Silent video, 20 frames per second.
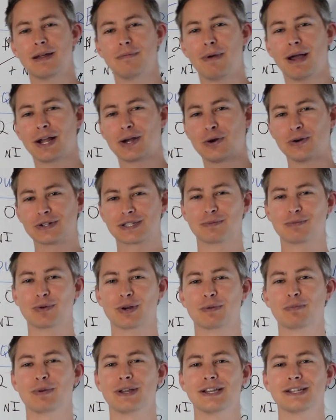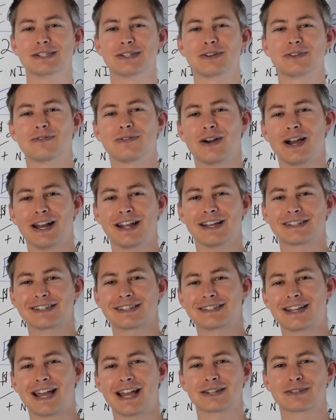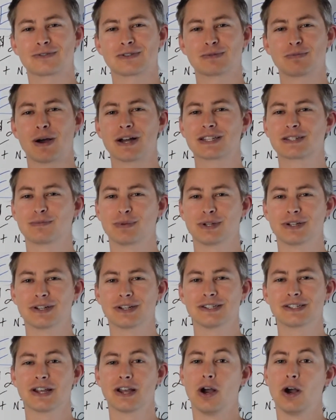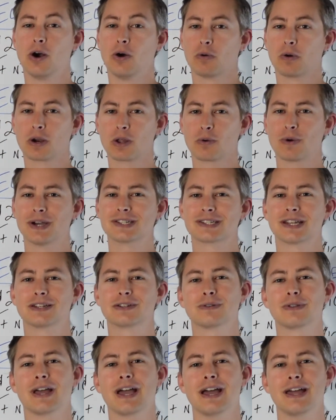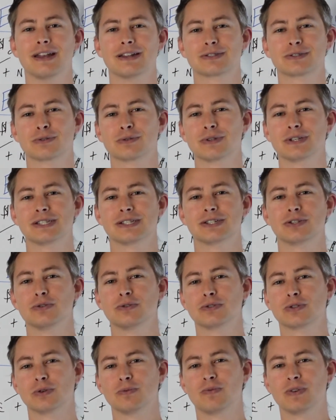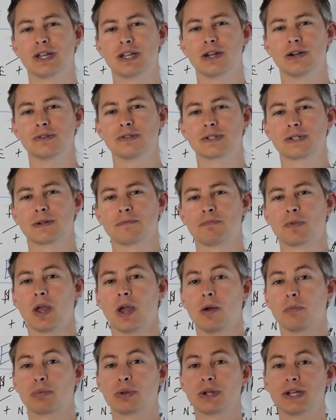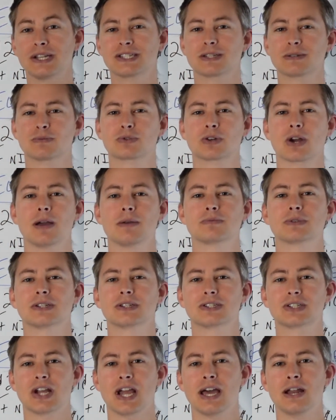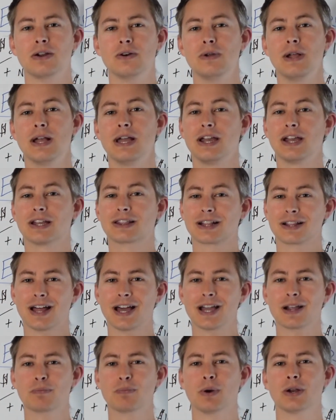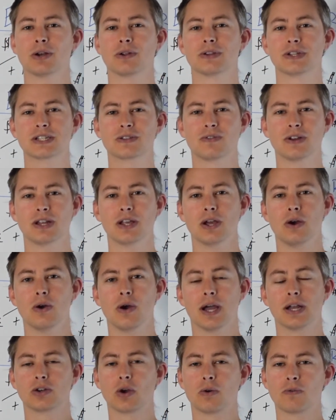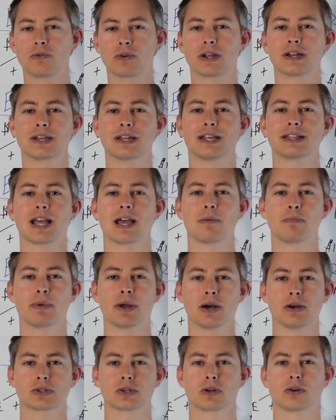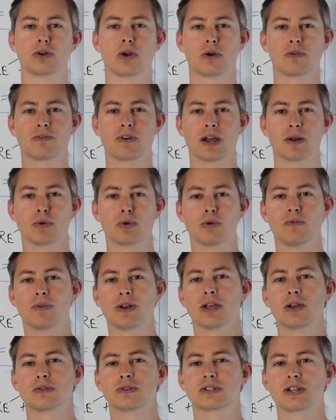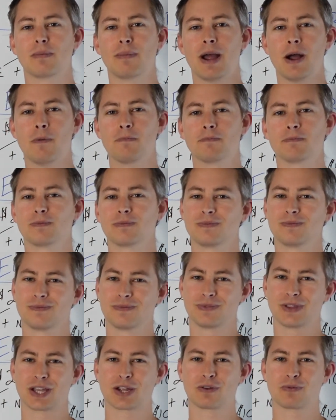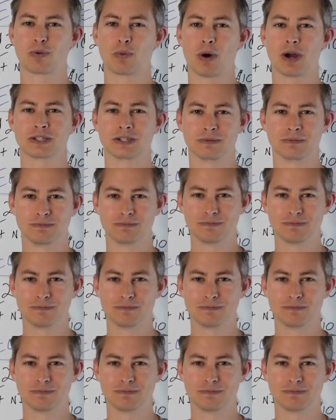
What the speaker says: My goal is to bring peace to your finance and tax responsibilities. One of the ways I do that is through these YouTube videos. Please subscribe to the channel, hit the like button on this video, and don't forget to hit that bell so you're notified when new videos come out. Thank you for watching.